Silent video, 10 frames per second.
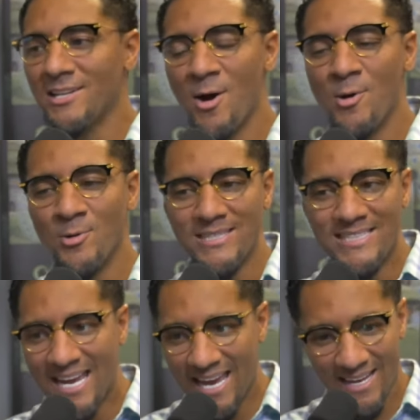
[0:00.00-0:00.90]

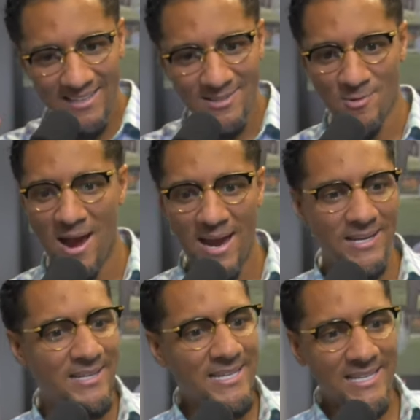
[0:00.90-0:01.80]
loan debt,
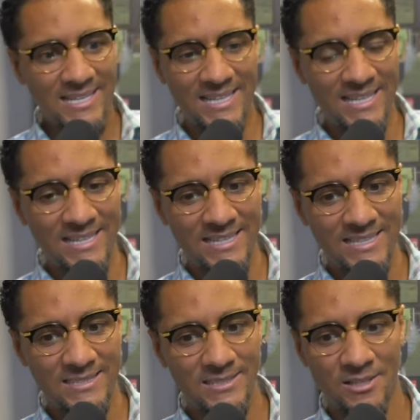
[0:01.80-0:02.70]
right,
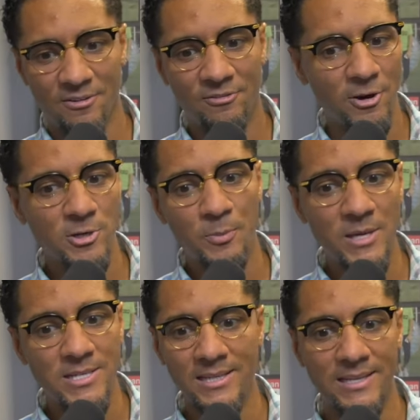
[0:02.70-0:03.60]
is the first
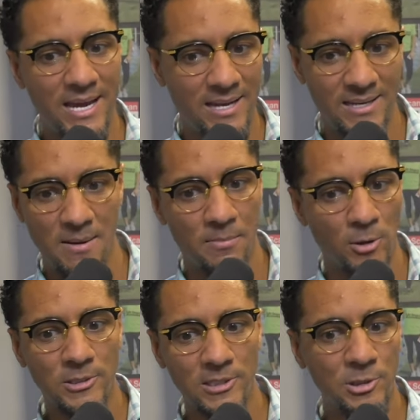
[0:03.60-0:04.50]
piece of debt that
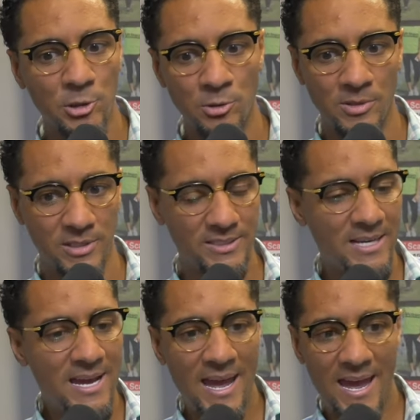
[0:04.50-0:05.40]
most consumers
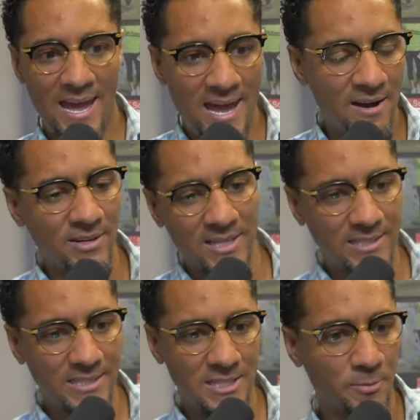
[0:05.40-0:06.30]
ever
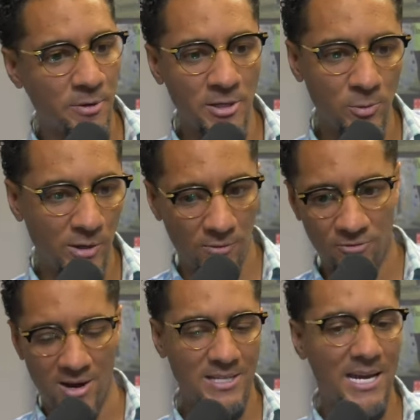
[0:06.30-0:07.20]
get to experience with.
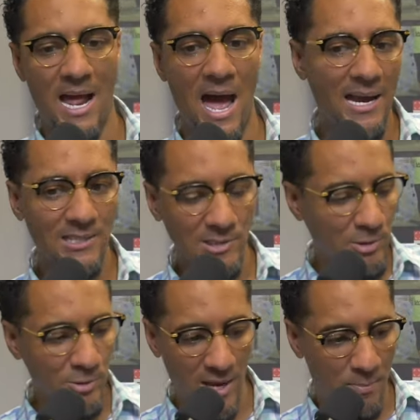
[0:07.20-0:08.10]
Fresh out of high
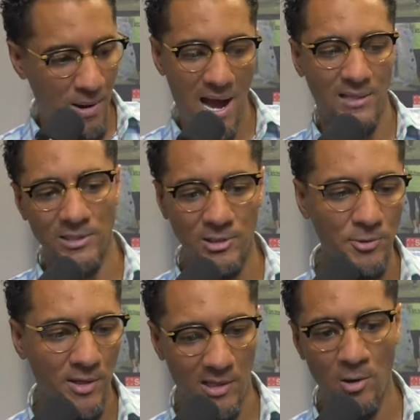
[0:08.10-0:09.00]
school, they're piling
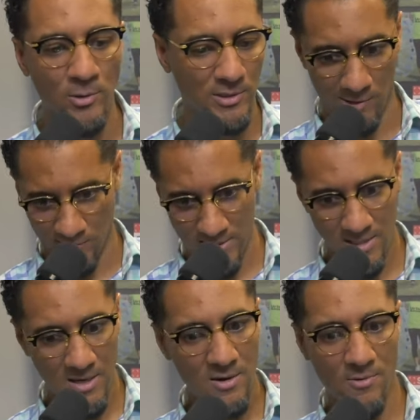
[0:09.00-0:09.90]
student loans on
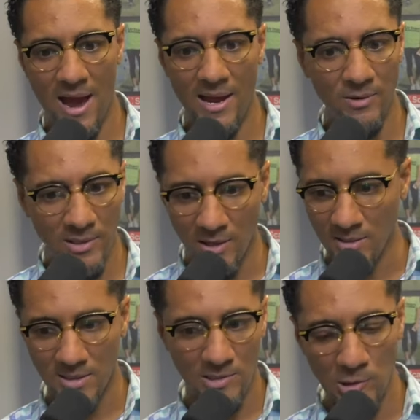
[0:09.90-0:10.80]
us, right? We
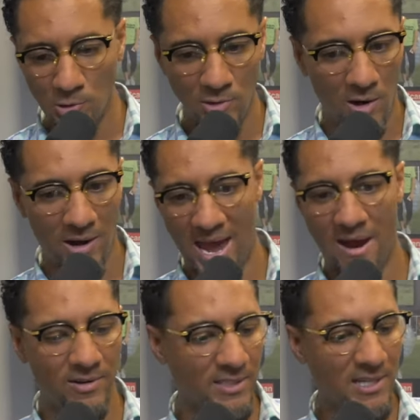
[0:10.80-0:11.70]
go to school on
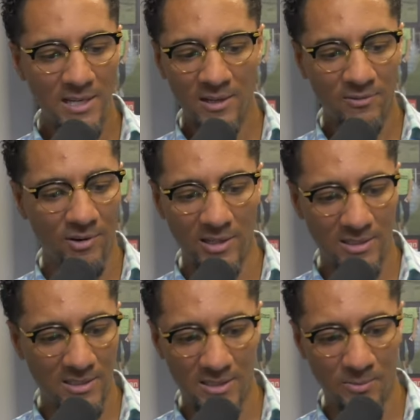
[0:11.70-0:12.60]
average for
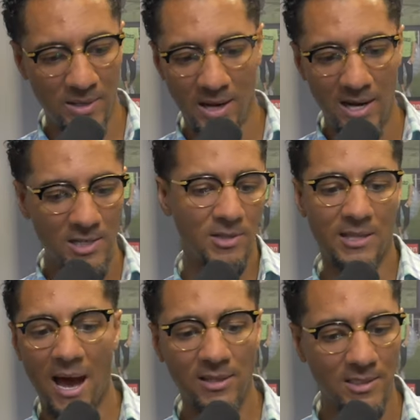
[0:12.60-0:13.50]
to spend a hundred
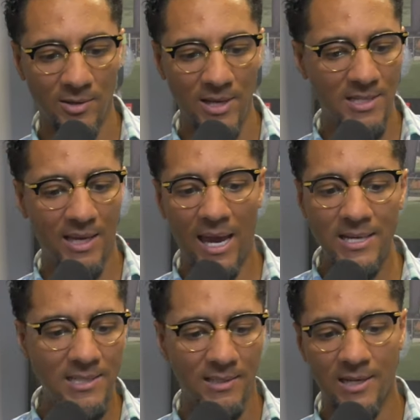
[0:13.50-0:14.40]
thousand on
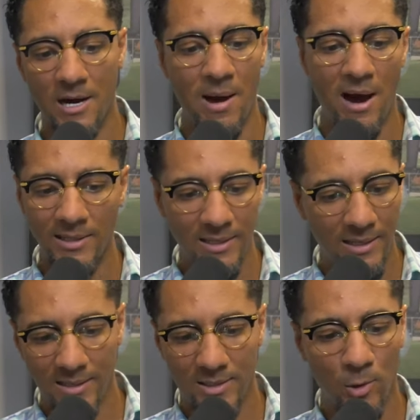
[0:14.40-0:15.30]
education to come out and
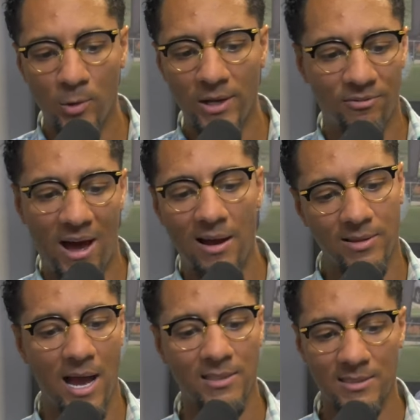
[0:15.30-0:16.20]
get a twenty
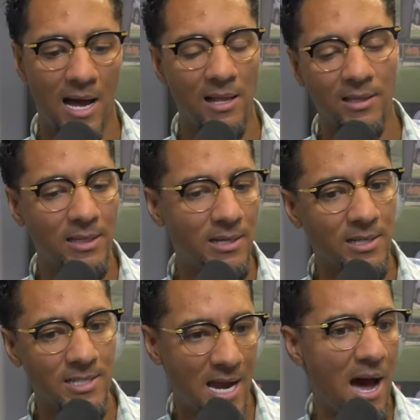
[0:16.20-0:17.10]
five thousand dollar a
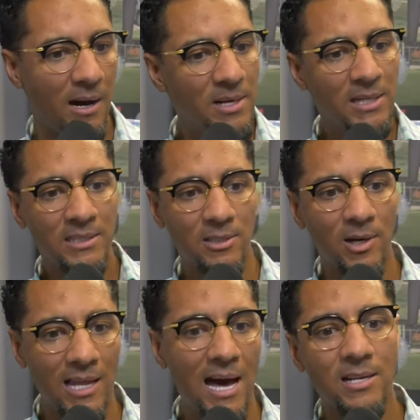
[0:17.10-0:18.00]
year job.
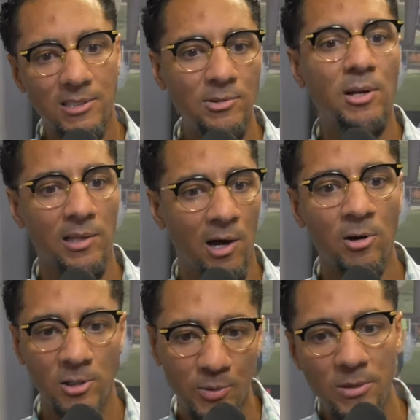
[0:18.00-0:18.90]
So a lot of student
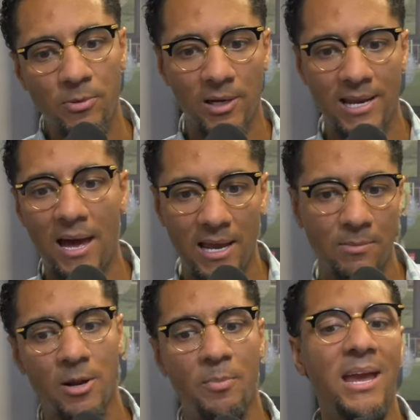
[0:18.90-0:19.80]
loans, people are not
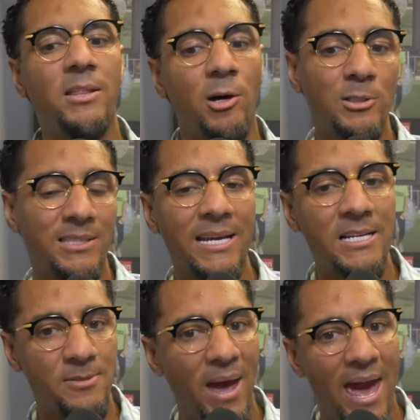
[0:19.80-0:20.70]
able to pay those
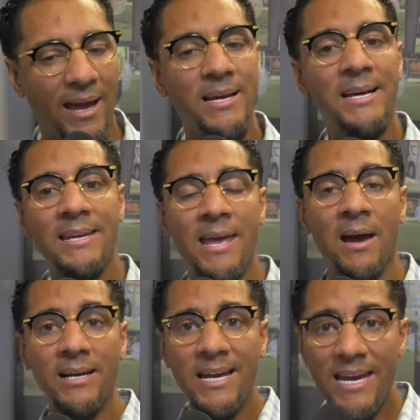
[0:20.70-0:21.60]
things back.
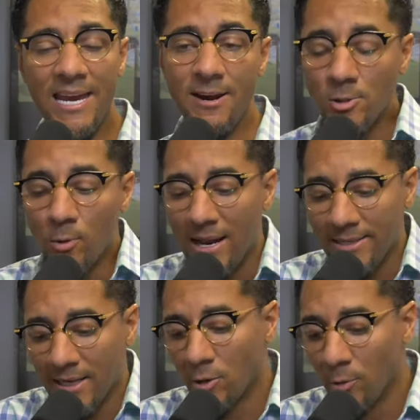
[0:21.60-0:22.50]
Now, here's
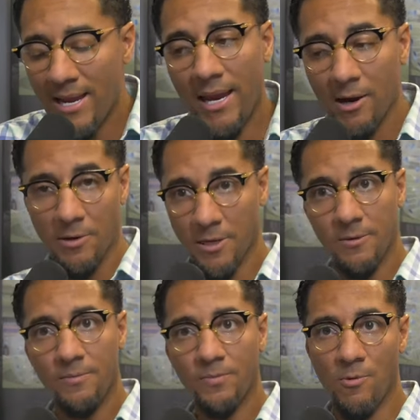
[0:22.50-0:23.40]
what the gray
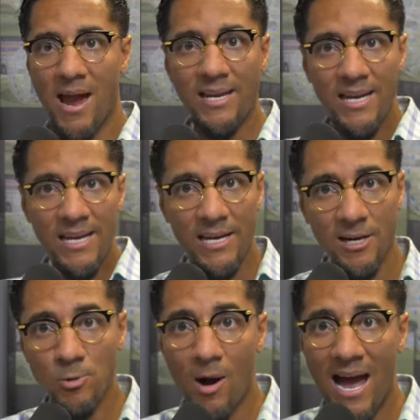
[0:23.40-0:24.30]
area, right?
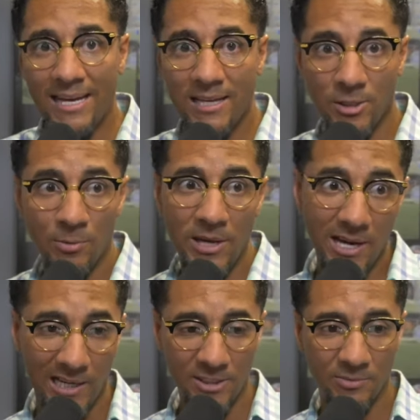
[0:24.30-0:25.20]
Here's why I get so many
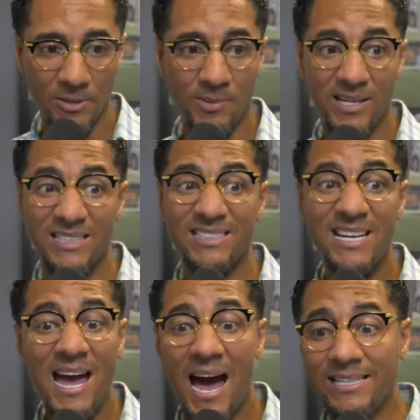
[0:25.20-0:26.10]
customers because
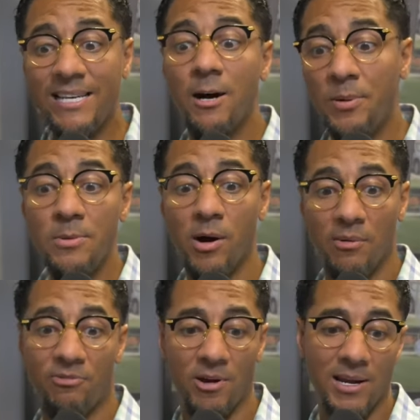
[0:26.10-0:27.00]
I tell people
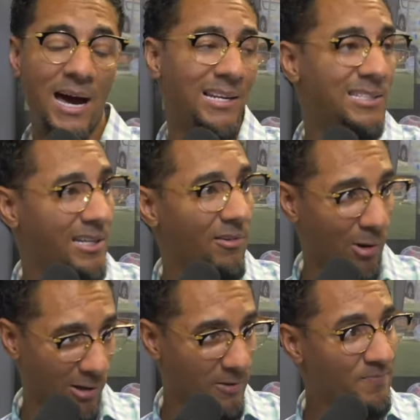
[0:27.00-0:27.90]
up front how this stuff
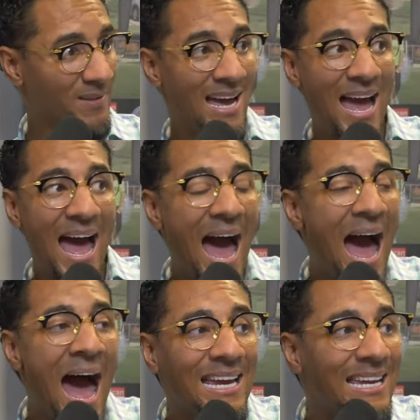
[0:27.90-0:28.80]
works.
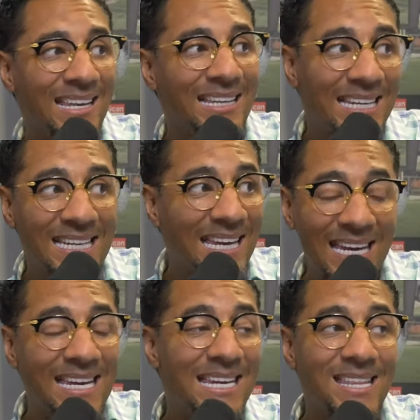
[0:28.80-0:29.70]
I can delete
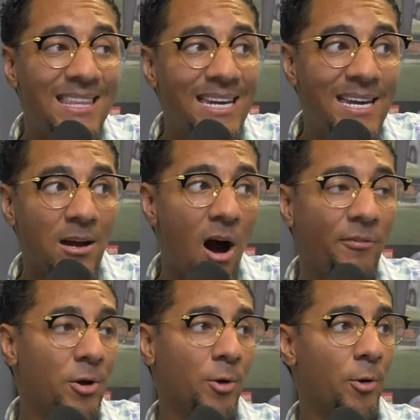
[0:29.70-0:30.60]
anything
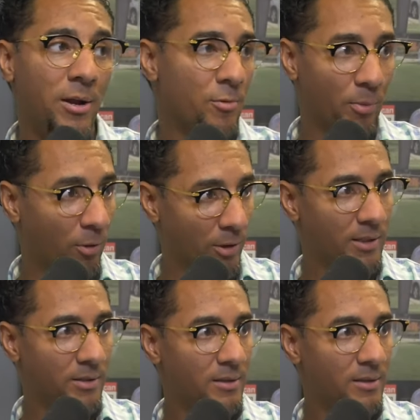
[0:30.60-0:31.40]
off your credit report,